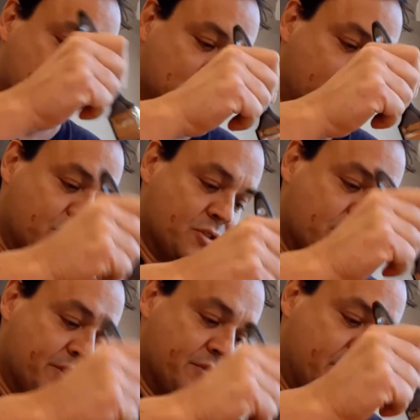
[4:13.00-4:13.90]
I'm just
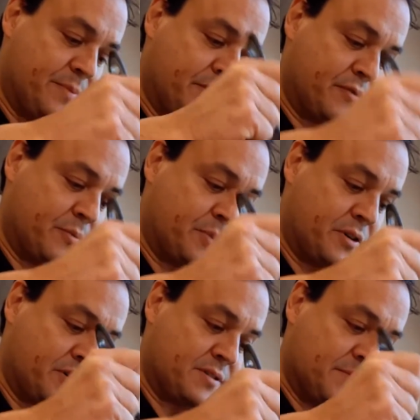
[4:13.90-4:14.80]
going to keep it for
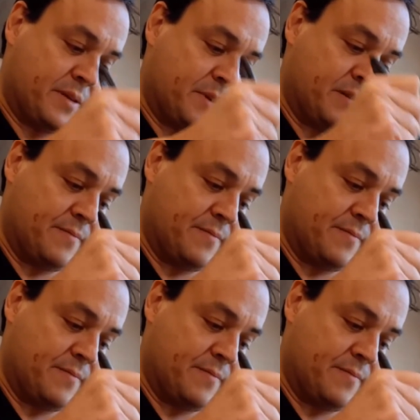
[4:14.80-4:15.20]
parts maybe.